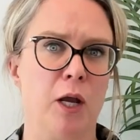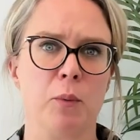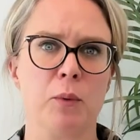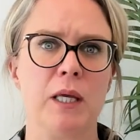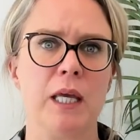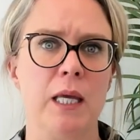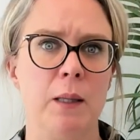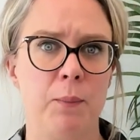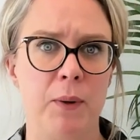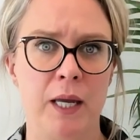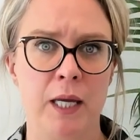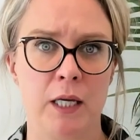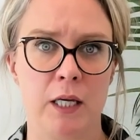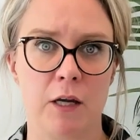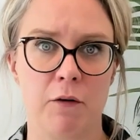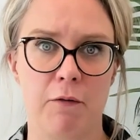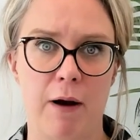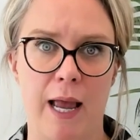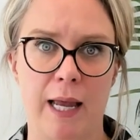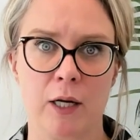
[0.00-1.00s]
Keeping
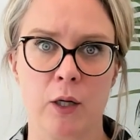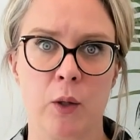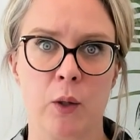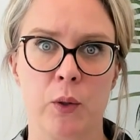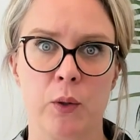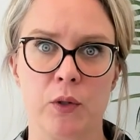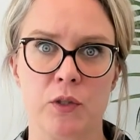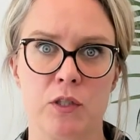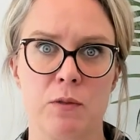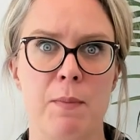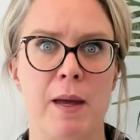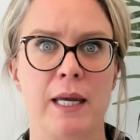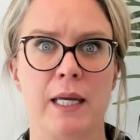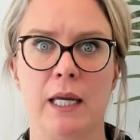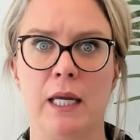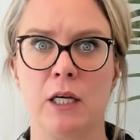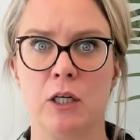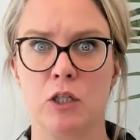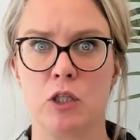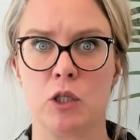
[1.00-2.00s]
your records,
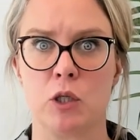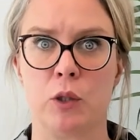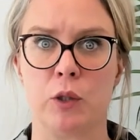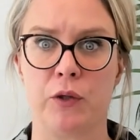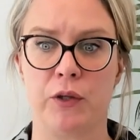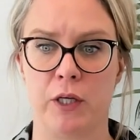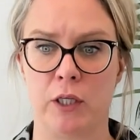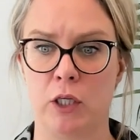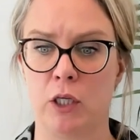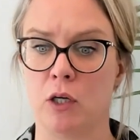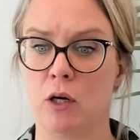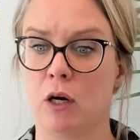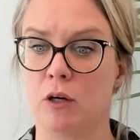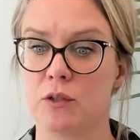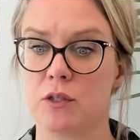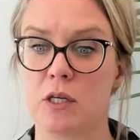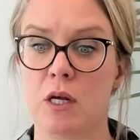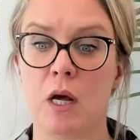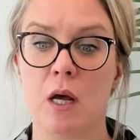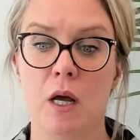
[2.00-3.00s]
making sure that you're
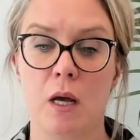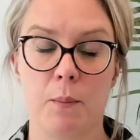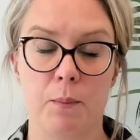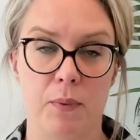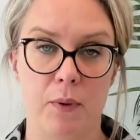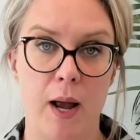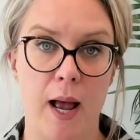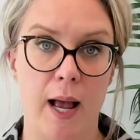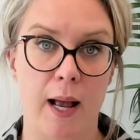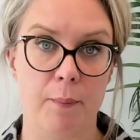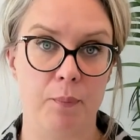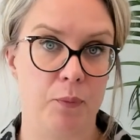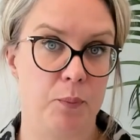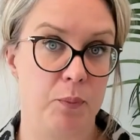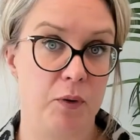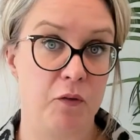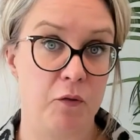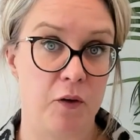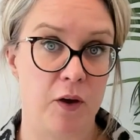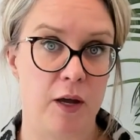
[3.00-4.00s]
not
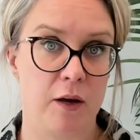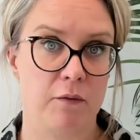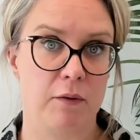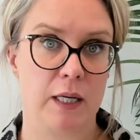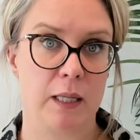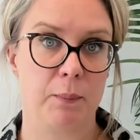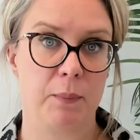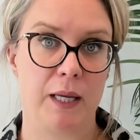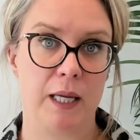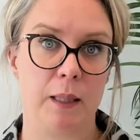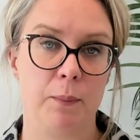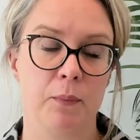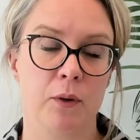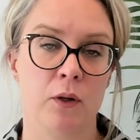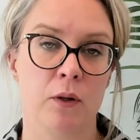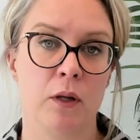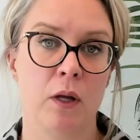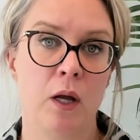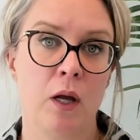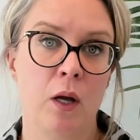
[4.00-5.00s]
preferring
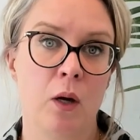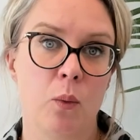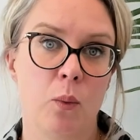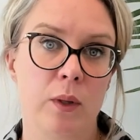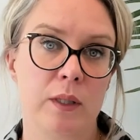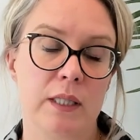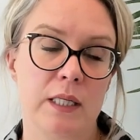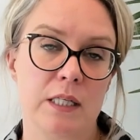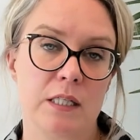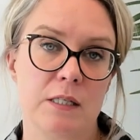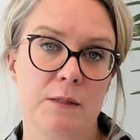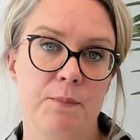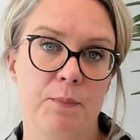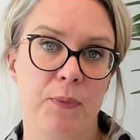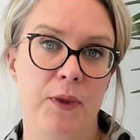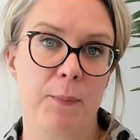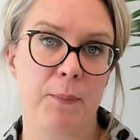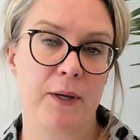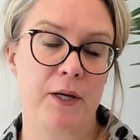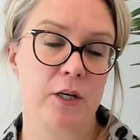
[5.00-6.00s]
people. Well, it's
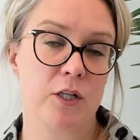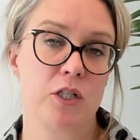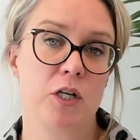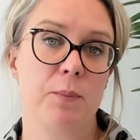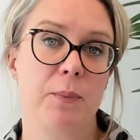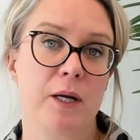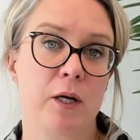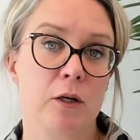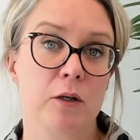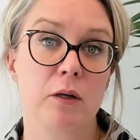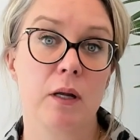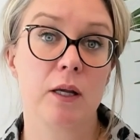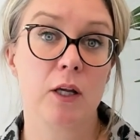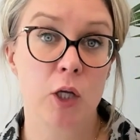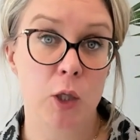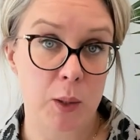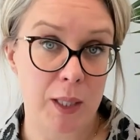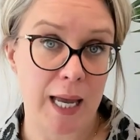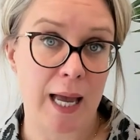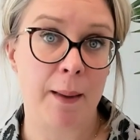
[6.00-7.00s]
because
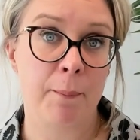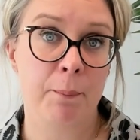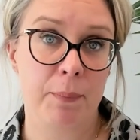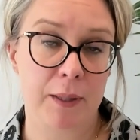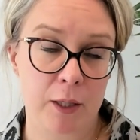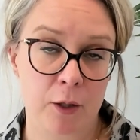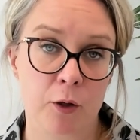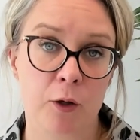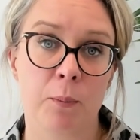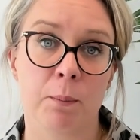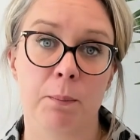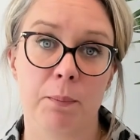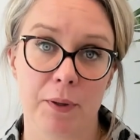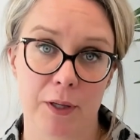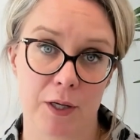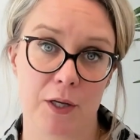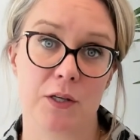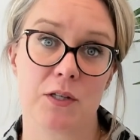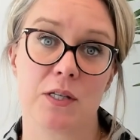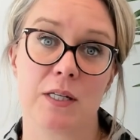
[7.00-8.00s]
you can become
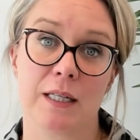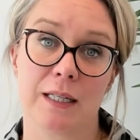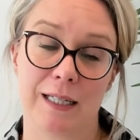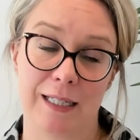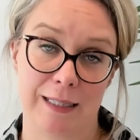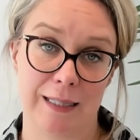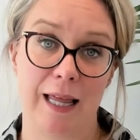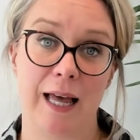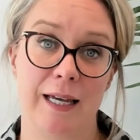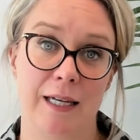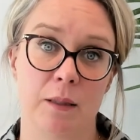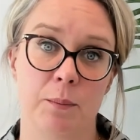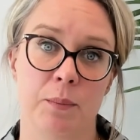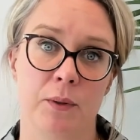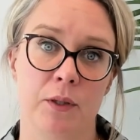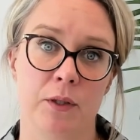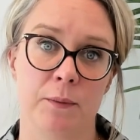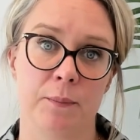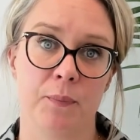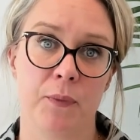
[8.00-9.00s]
personally
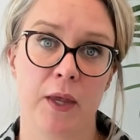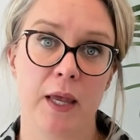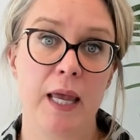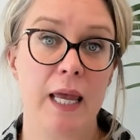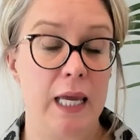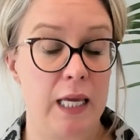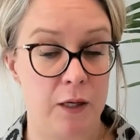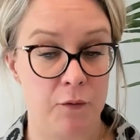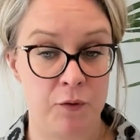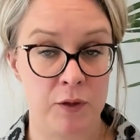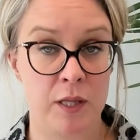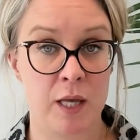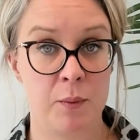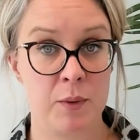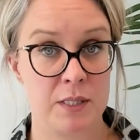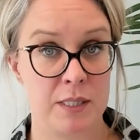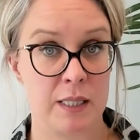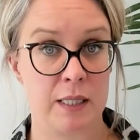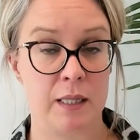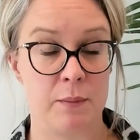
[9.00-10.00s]
liable, even though
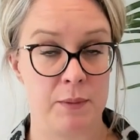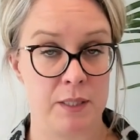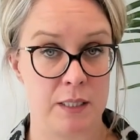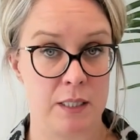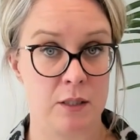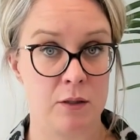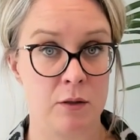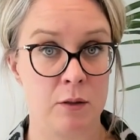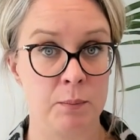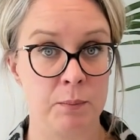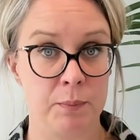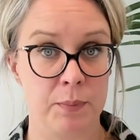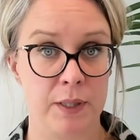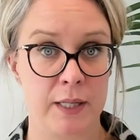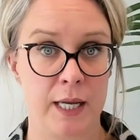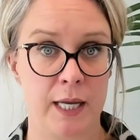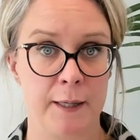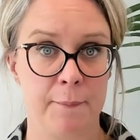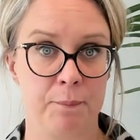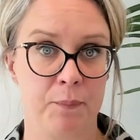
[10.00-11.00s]
it's a limited
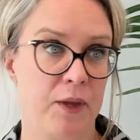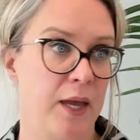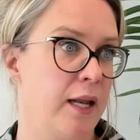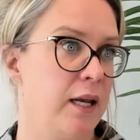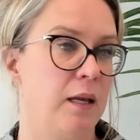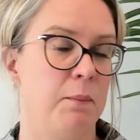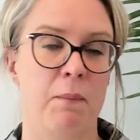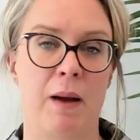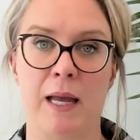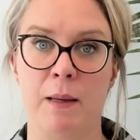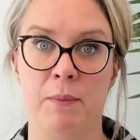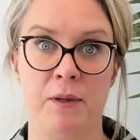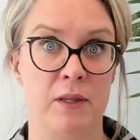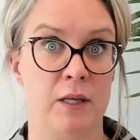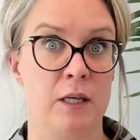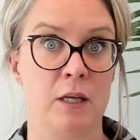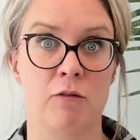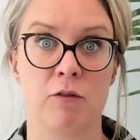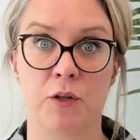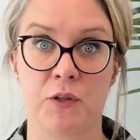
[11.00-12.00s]
company, and it might be
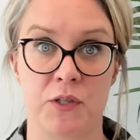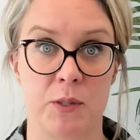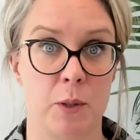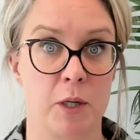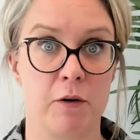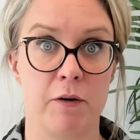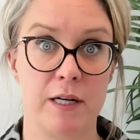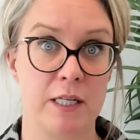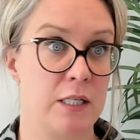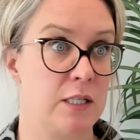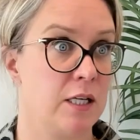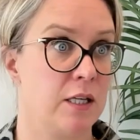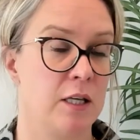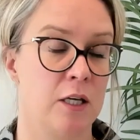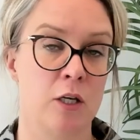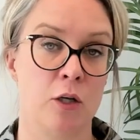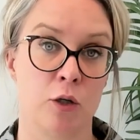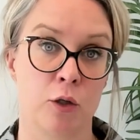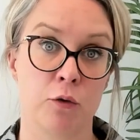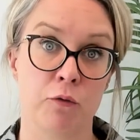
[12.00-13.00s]
that you're also a creditor,
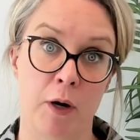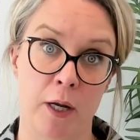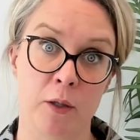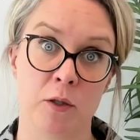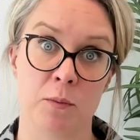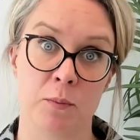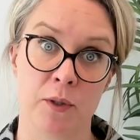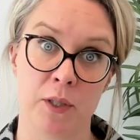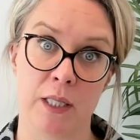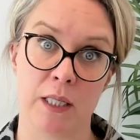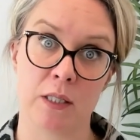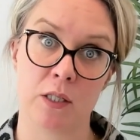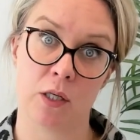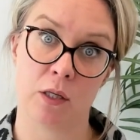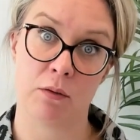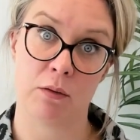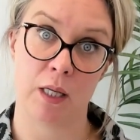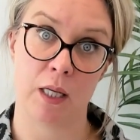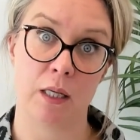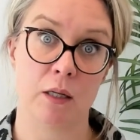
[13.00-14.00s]
that you're owed money
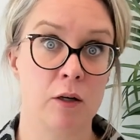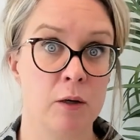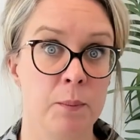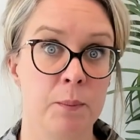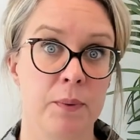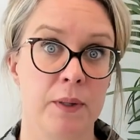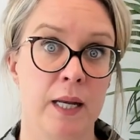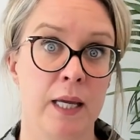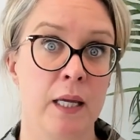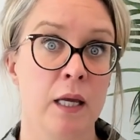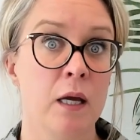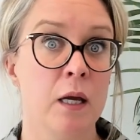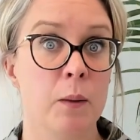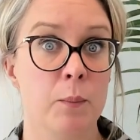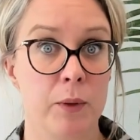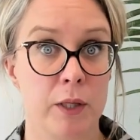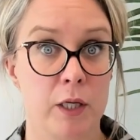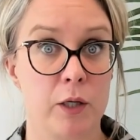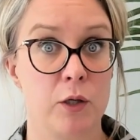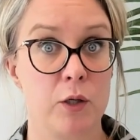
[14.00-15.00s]
to the company,
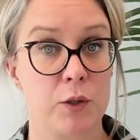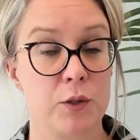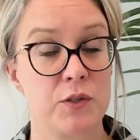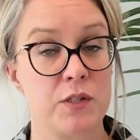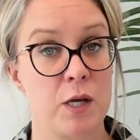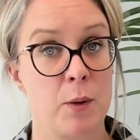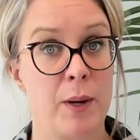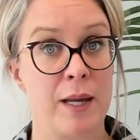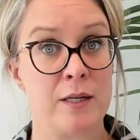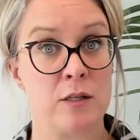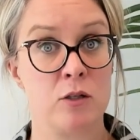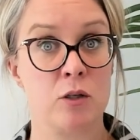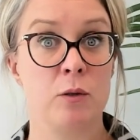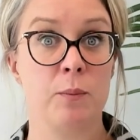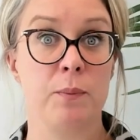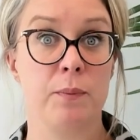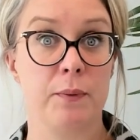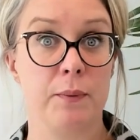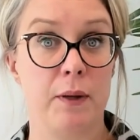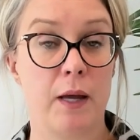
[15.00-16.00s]
but you could also end
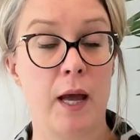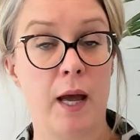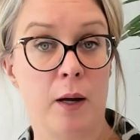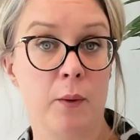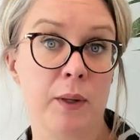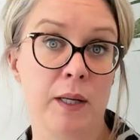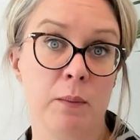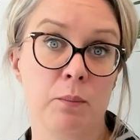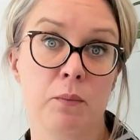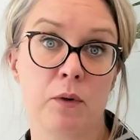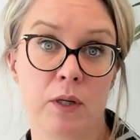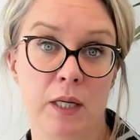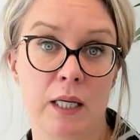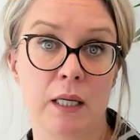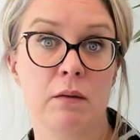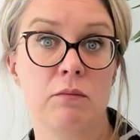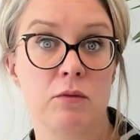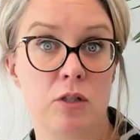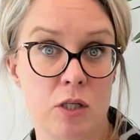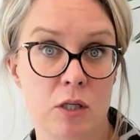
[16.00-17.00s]
up owing
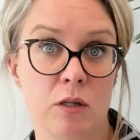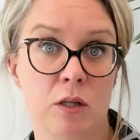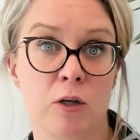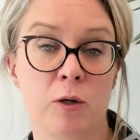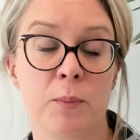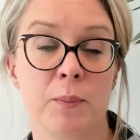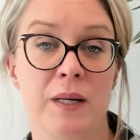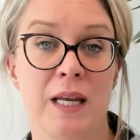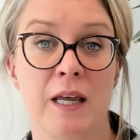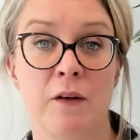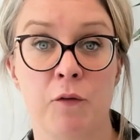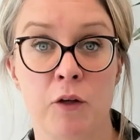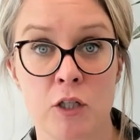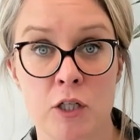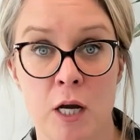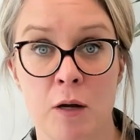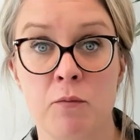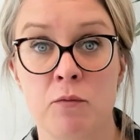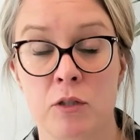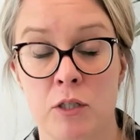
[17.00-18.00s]
money to the company if you
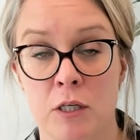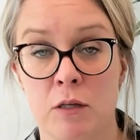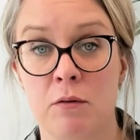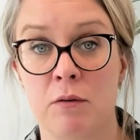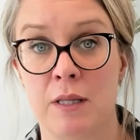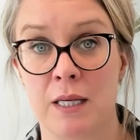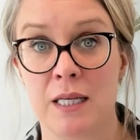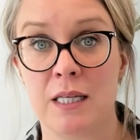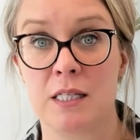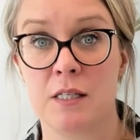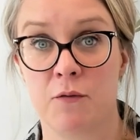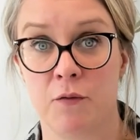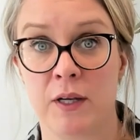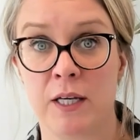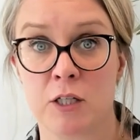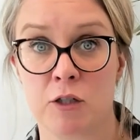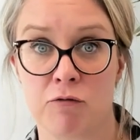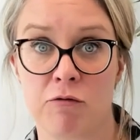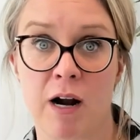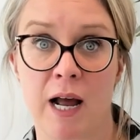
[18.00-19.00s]
don't do these
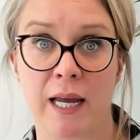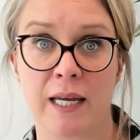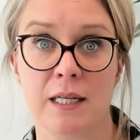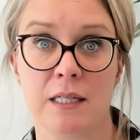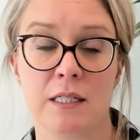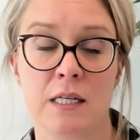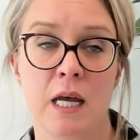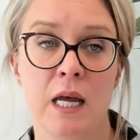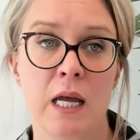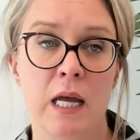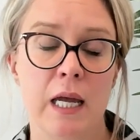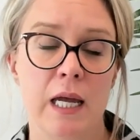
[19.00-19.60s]
things right.